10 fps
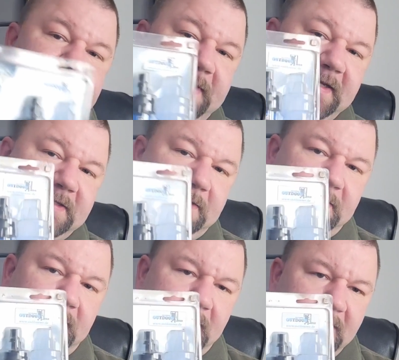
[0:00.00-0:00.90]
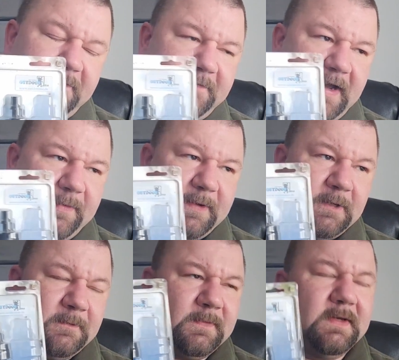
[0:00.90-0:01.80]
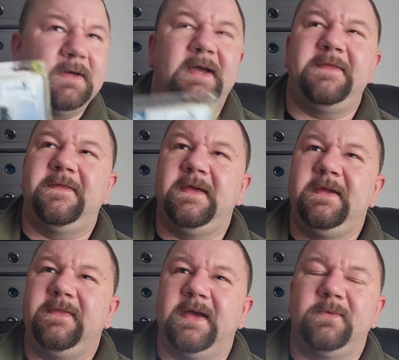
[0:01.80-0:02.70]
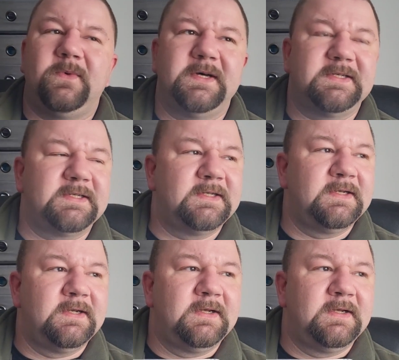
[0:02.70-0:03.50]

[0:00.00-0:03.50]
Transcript: based on hollow fiber. I think that was